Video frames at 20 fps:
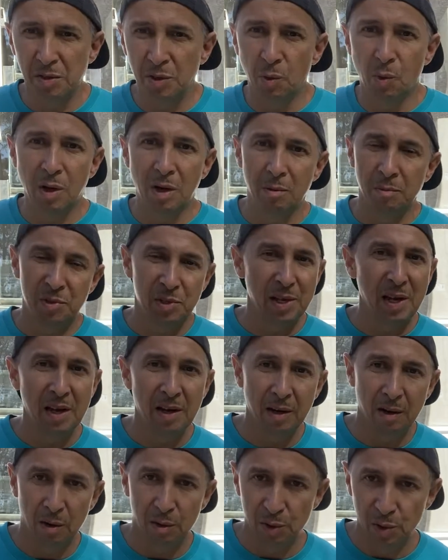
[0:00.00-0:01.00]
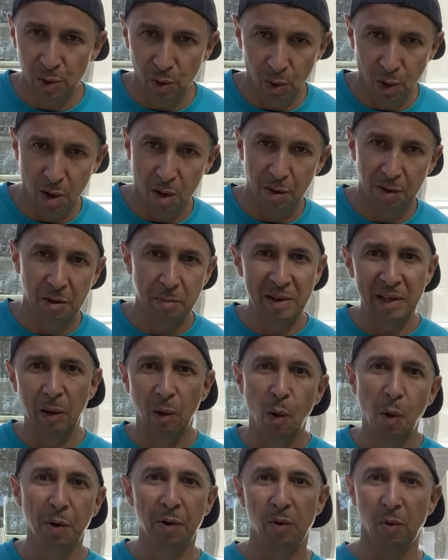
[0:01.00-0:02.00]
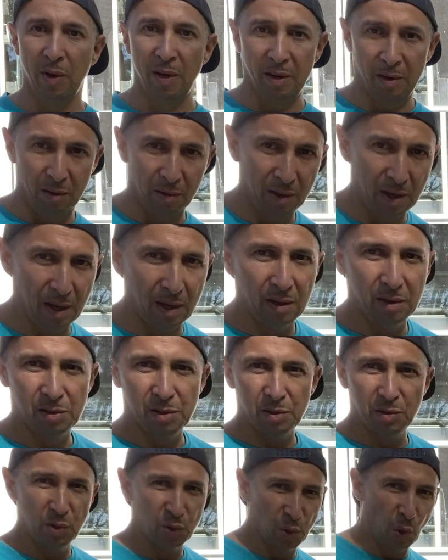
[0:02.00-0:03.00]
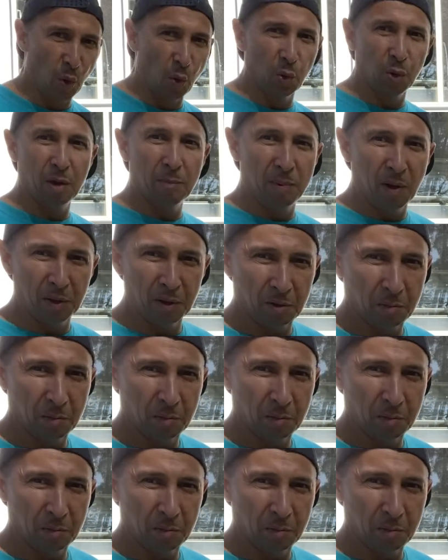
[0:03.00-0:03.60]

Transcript: You don't want them staying there too long to be loitering, okay, because they just hold up other